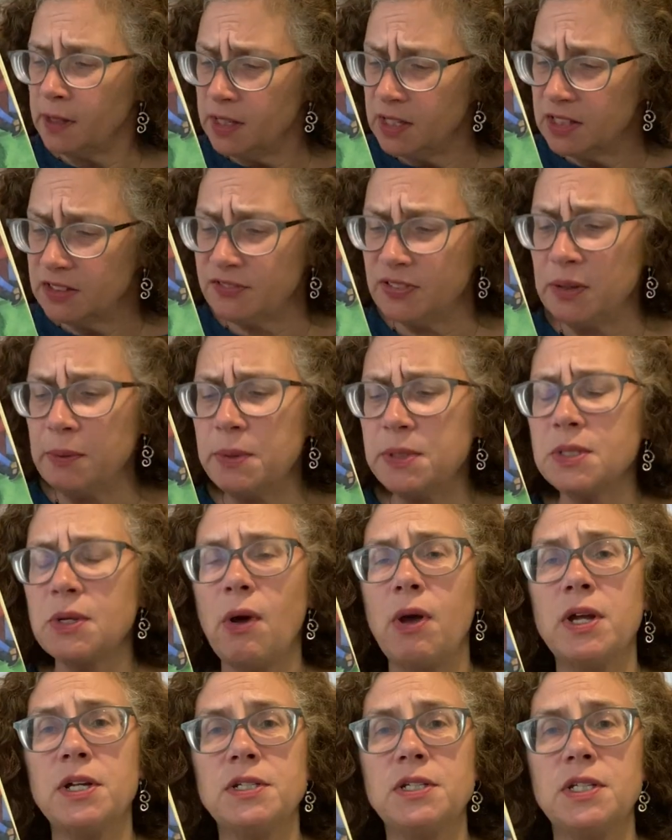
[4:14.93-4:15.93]
If he was
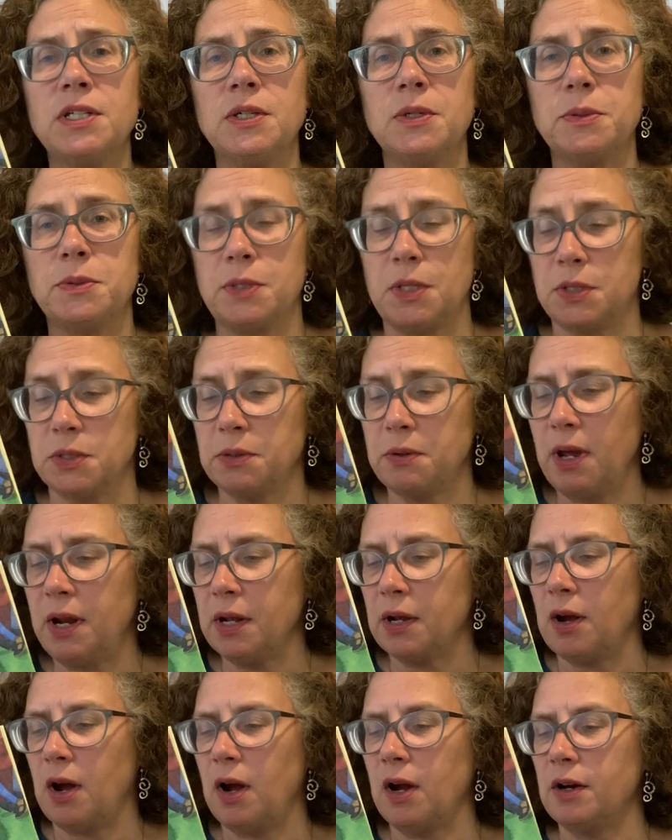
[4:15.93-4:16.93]
going to use his
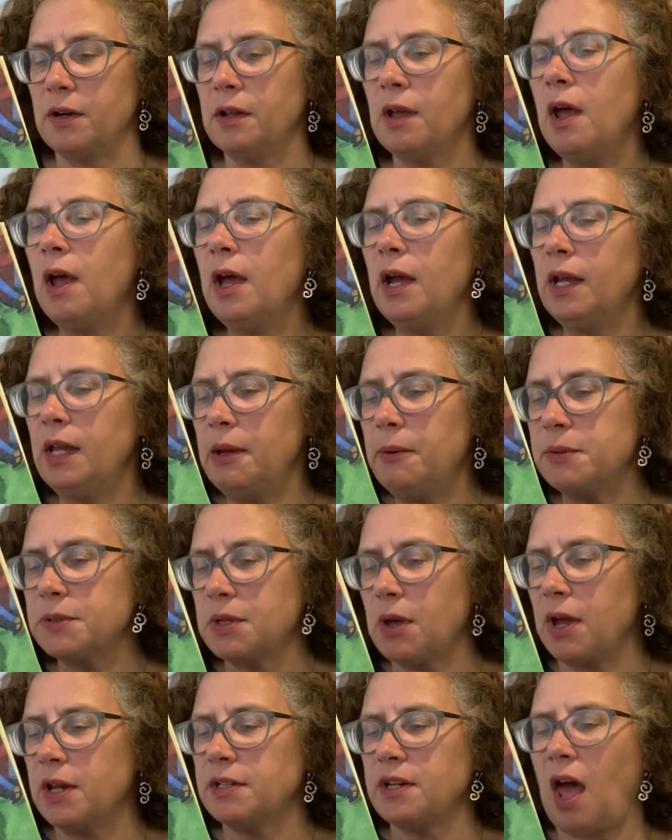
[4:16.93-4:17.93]
credit card, he was
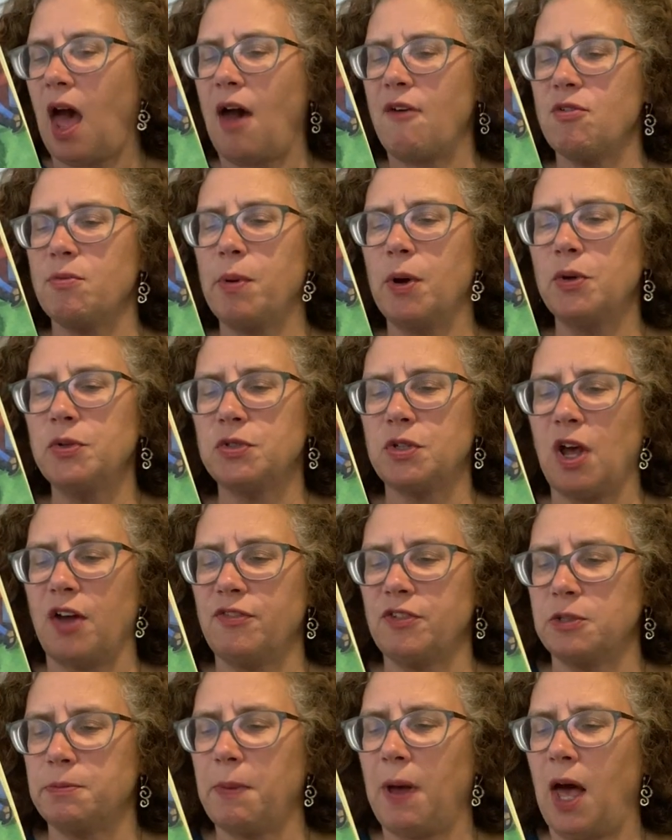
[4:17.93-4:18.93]
going to have a post
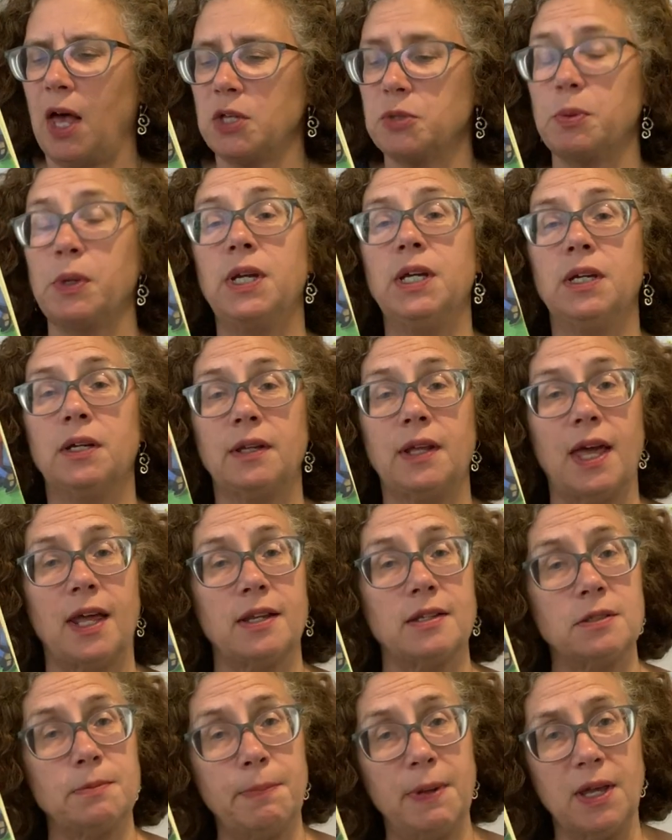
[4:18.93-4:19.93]
office box where he could get
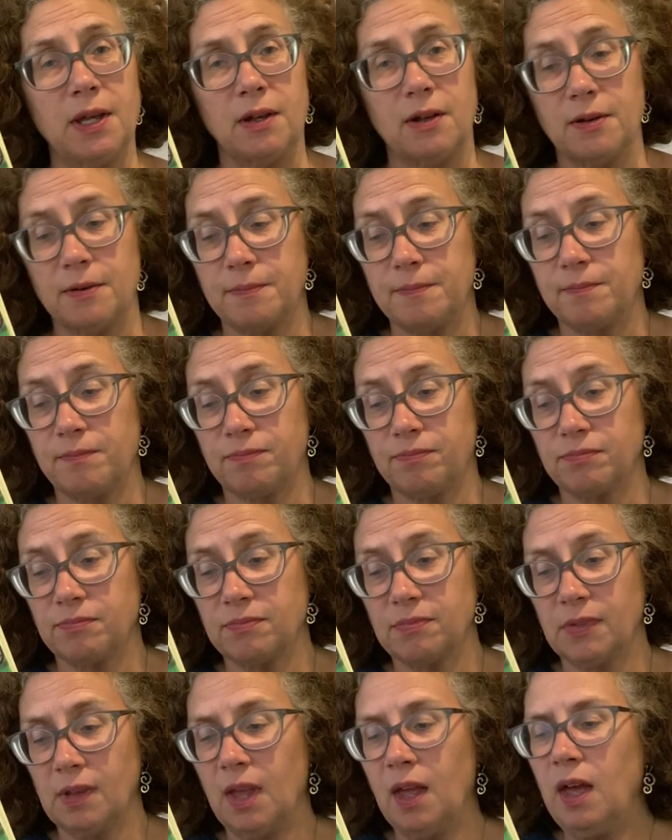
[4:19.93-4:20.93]
his bill.
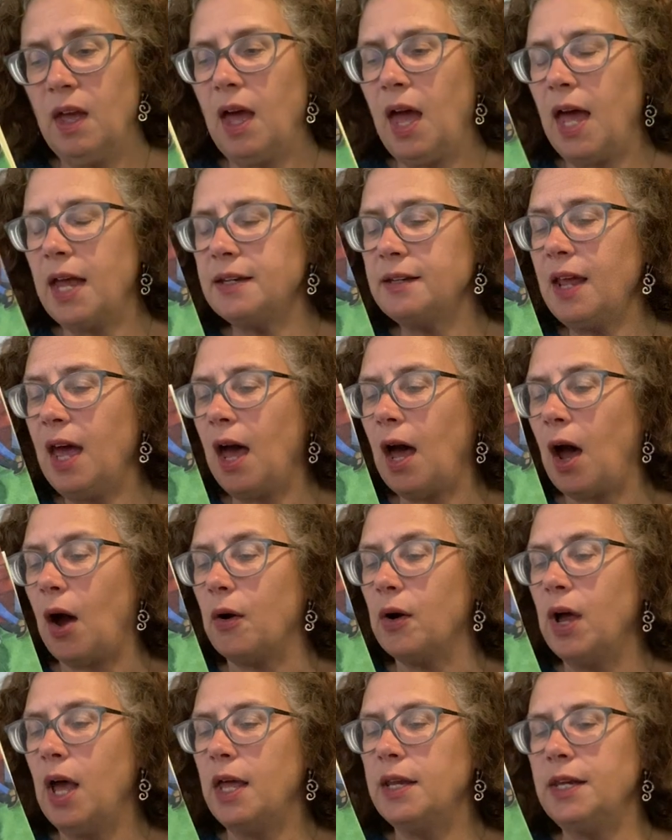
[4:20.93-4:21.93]
And
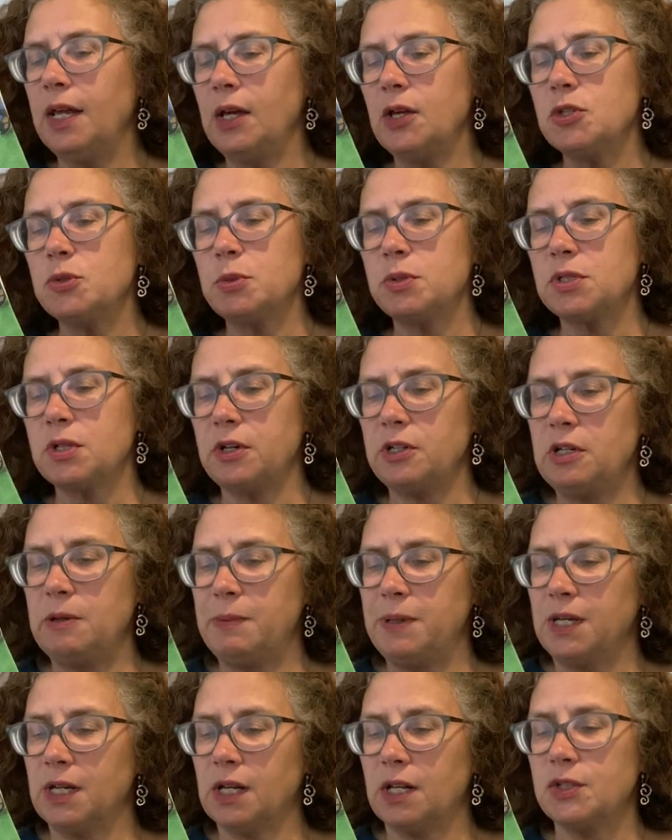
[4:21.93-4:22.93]
now, Nichols was going to
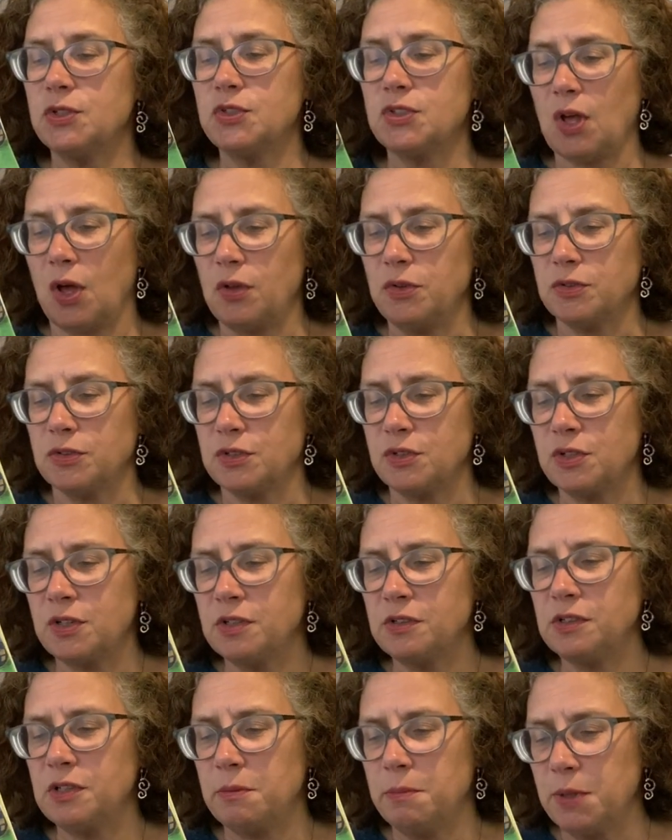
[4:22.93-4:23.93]
be a consultant
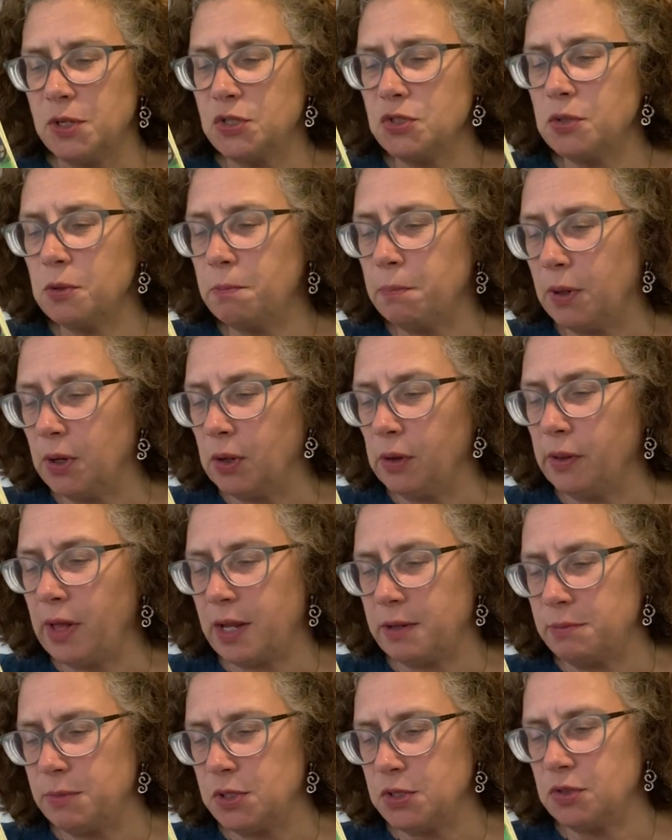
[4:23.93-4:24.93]
to Mr. Bull
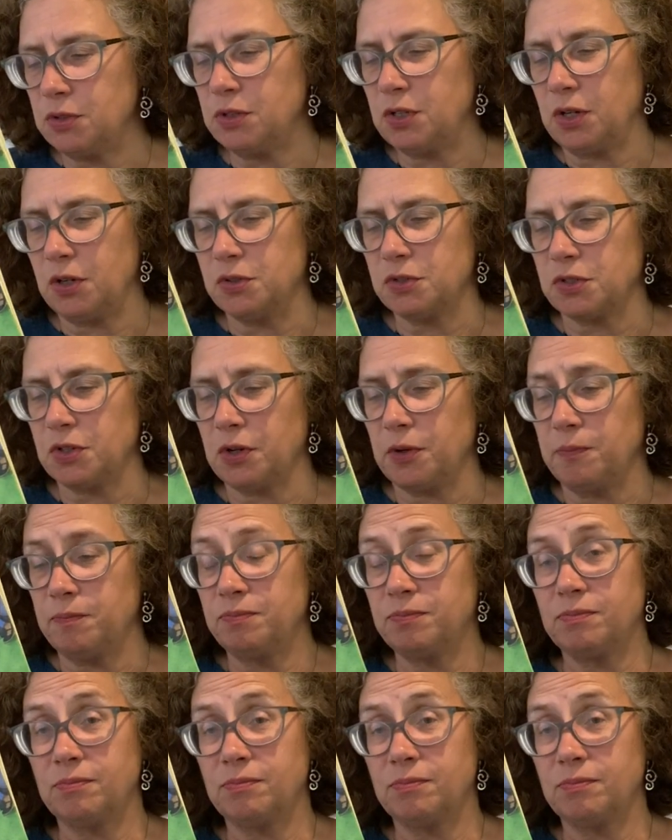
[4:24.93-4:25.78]
and Mr. Dozer.